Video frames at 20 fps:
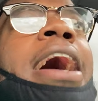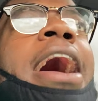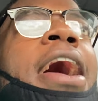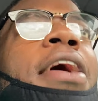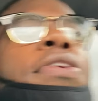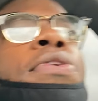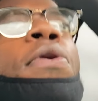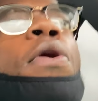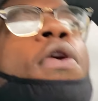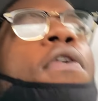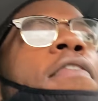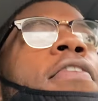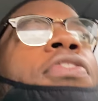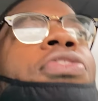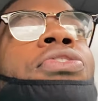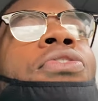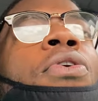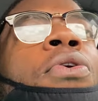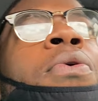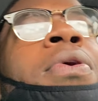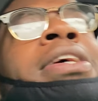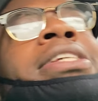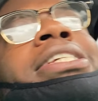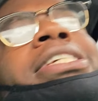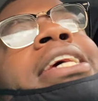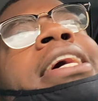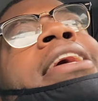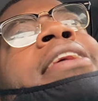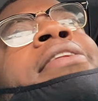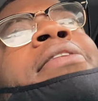How you overthrowing
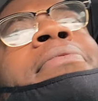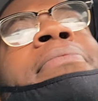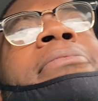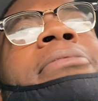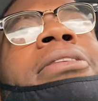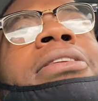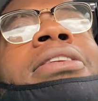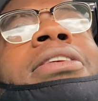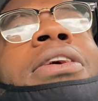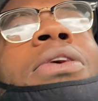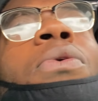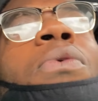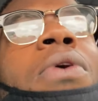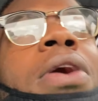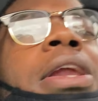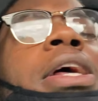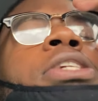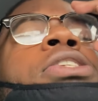Sam? What